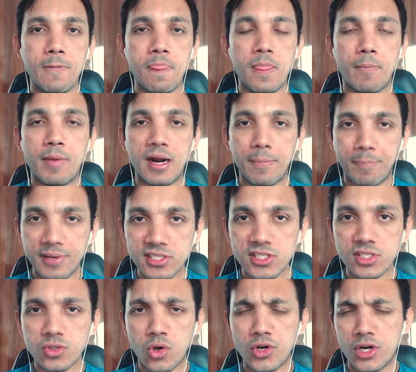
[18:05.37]
But a
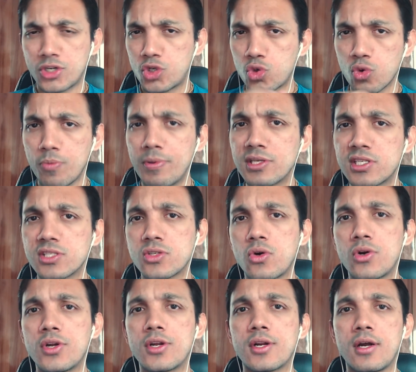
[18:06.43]
business owner, a true business
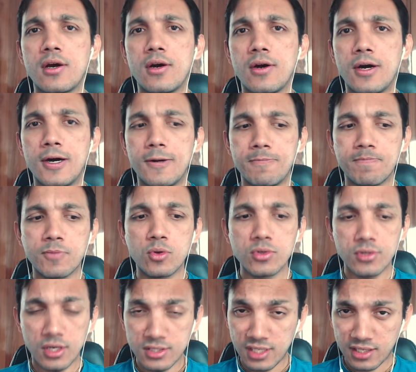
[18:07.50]
owner, who's
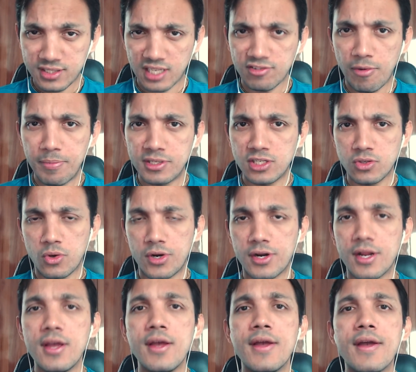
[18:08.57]
a successful business owner,
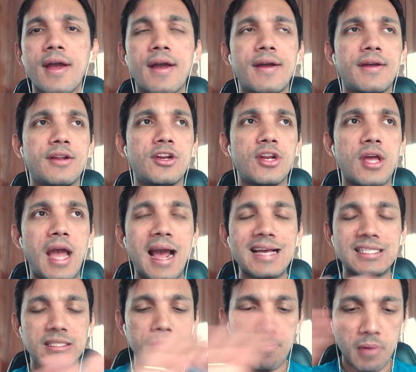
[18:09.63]

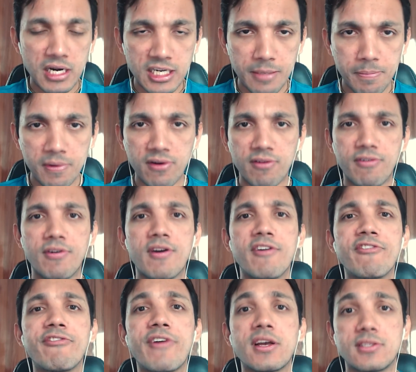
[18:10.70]
has multiple
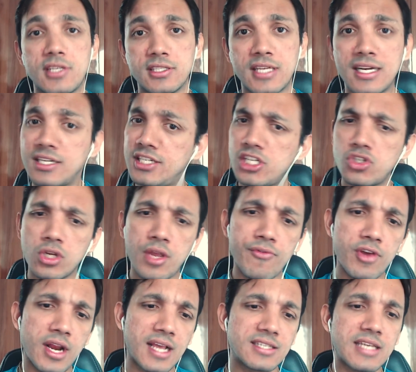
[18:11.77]
facets. And just to give you
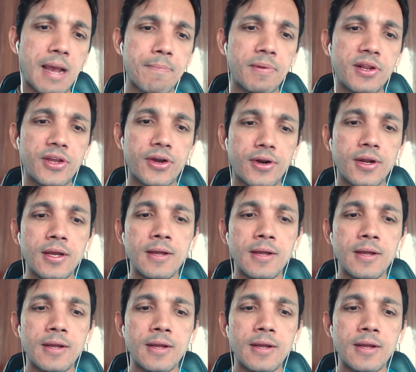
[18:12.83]
an example here,